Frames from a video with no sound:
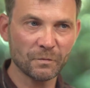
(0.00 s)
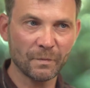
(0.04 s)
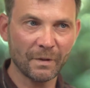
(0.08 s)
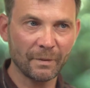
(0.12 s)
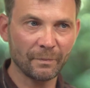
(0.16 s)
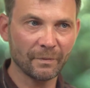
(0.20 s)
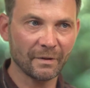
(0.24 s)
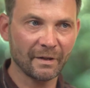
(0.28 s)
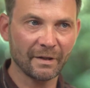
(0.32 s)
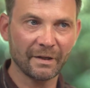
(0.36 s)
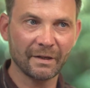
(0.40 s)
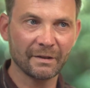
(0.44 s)

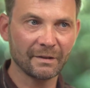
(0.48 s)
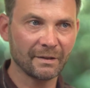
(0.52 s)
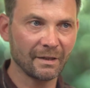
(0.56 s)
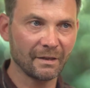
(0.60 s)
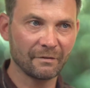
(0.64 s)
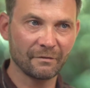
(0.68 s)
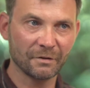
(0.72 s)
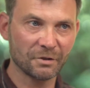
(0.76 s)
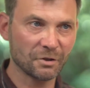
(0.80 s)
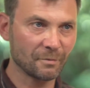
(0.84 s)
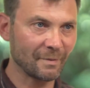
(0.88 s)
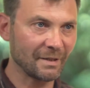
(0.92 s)
people I can
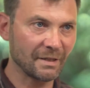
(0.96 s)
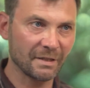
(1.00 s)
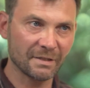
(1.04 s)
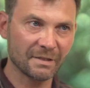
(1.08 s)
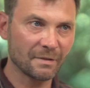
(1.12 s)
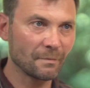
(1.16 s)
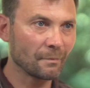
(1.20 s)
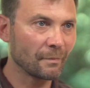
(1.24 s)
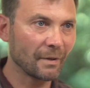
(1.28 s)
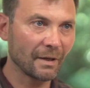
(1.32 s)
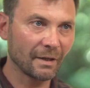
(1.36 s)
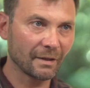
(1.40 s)
deliver tremendous
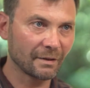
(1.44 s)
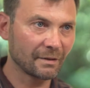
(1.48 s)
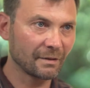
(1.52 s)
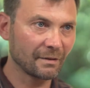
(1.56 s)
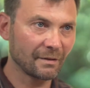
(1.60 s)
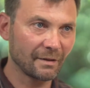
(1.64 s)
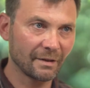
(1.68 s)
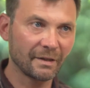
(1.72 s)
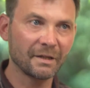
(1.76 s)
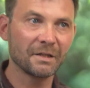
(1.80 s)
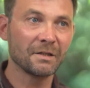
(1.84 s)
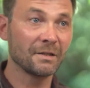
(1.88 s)
impact.
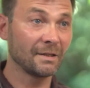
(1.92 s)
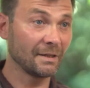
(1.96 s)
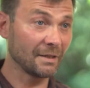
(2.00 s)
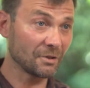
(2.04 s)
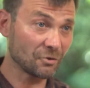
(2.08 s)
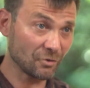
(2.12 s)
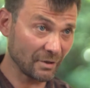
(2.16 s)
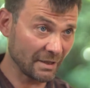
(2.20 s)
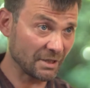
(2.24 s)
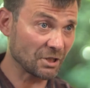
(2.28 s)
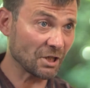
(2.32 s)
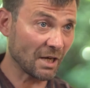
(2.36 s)
I can
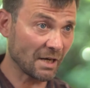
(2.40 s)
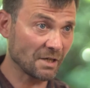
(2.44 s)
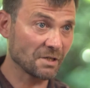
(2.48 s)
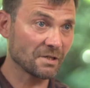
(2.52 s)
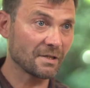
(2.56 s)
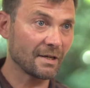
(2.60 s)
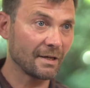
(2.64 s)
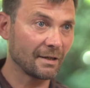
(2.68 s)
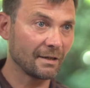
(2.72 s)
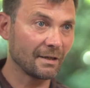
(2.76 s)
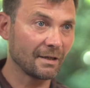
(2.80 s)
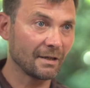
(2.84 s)
literally change
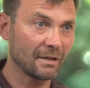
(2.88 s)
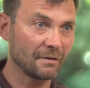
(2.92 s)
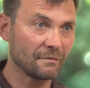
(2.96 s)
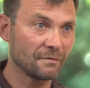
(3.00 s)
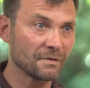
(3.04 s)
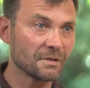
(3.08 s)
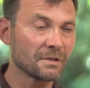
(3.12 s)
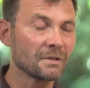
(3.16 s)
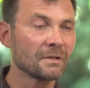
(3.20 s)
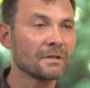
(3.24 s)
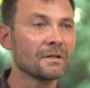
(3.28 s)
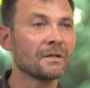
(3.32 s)
their
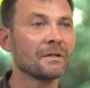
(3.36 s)
lives.